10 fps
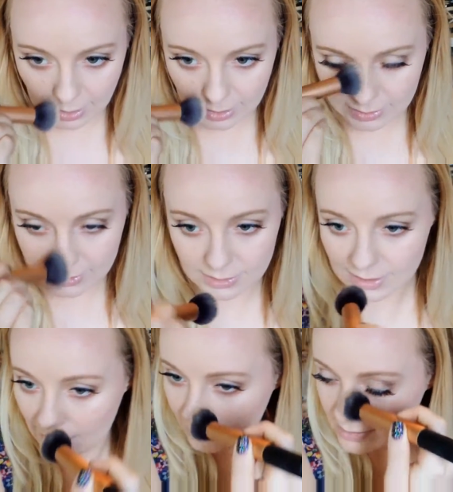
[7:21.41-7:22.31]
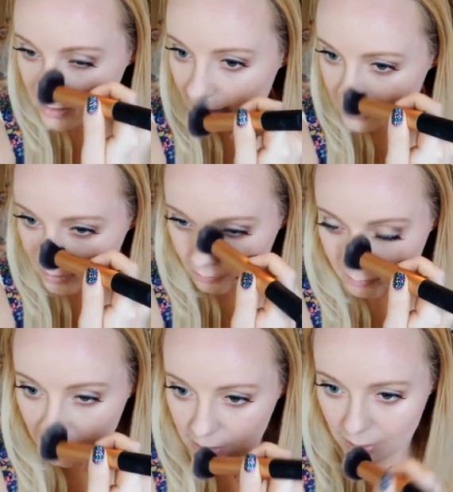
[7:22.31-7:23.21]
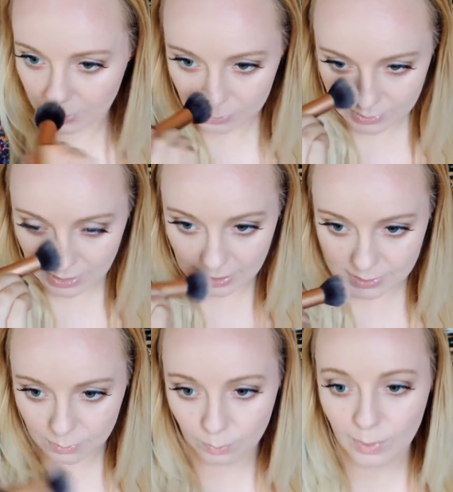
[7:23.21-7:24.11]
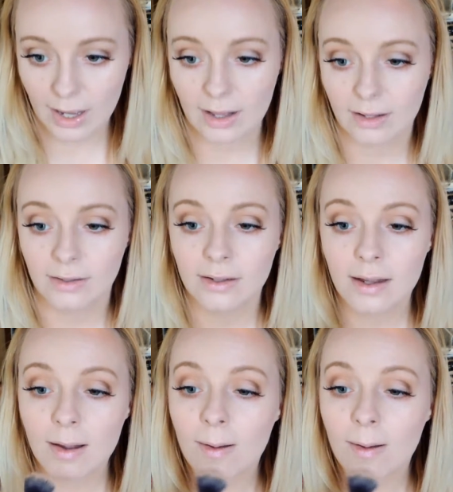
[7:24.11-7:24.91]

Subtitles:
And down the sides of my nose as well